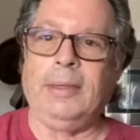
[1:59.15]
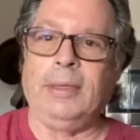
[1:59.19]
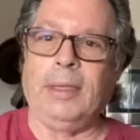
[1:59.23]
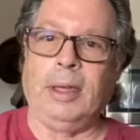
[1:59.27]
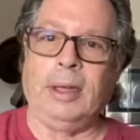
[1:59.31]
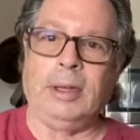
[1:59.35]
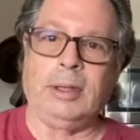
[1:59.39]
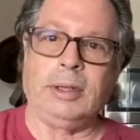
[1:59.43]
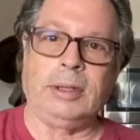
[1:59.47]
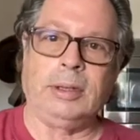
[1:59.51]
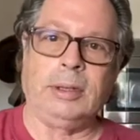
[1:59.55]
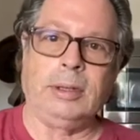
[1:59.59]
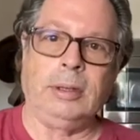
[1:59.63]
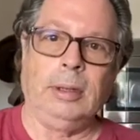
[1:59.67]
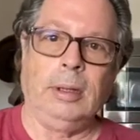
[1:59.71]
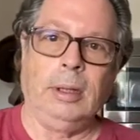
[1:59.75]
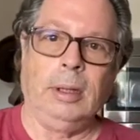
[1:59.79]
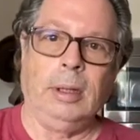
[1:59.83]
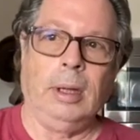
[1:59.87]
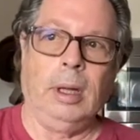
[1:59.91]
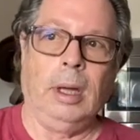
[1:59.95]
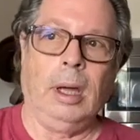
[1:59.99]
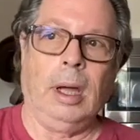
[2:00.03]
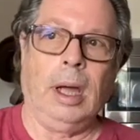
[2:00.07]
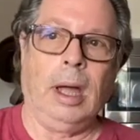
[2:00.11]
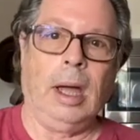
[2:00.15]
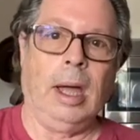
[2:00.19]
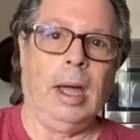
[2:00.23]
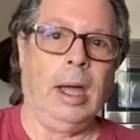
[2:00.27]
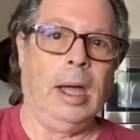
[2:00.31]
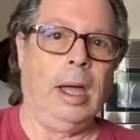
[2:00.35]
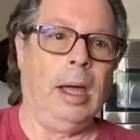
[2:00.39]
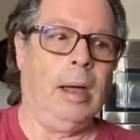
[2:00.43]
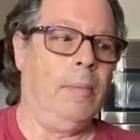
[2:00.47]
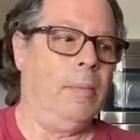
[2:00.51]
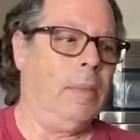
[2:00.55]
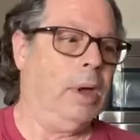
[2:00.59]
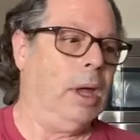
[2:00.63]
this.
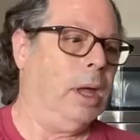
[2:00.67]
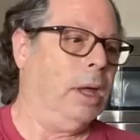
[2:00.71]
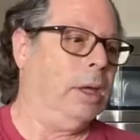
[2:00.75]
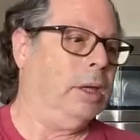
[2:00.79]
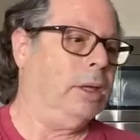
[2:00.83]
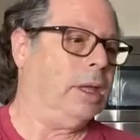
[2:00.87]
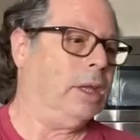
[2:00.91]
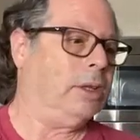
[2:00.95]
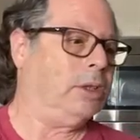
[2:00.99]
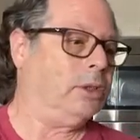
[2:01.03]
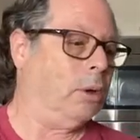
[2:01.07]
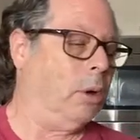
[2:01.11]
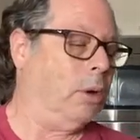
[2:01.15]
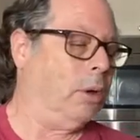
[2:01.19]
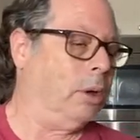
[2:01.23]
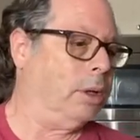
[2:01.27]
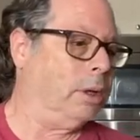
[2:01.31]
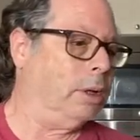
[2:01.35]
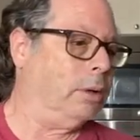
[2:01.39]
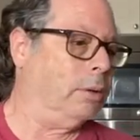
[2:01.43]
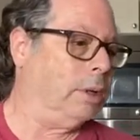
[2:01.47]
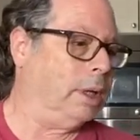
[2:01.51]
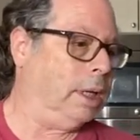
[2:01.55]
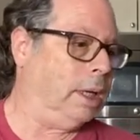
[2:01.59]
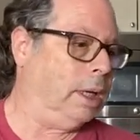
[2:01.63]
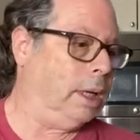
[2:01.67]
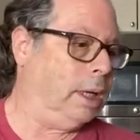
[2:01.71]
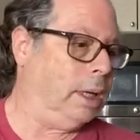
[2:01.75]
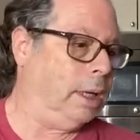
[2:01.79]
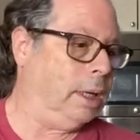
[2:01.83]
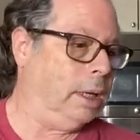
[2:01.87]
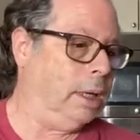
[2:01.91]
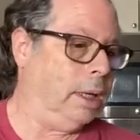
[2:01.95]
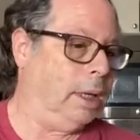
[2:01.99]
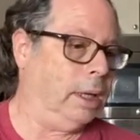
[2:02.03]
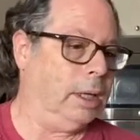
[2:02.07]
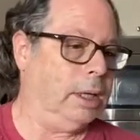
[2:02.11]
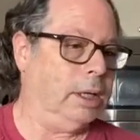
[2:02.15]
That's all you need
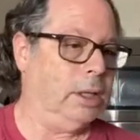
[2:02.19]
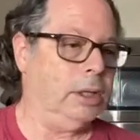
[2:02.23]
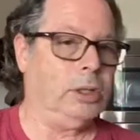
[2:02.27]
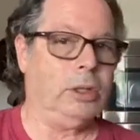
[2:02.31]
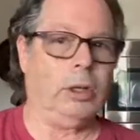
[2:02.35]
is